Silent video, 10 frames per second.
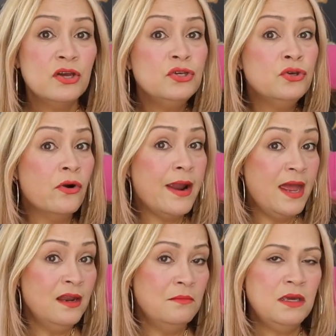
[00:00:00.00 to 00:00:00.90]
your
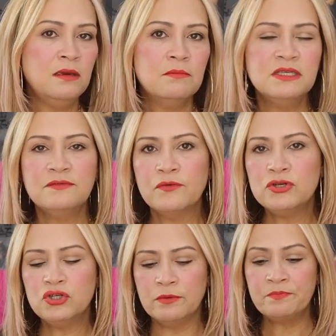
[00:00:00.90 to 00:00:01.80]
enemy
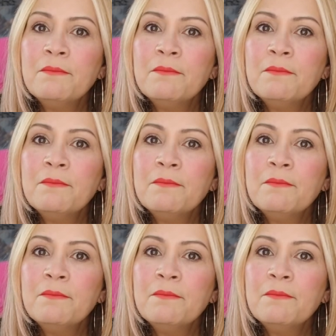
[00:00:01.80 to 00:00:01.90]
misfortune.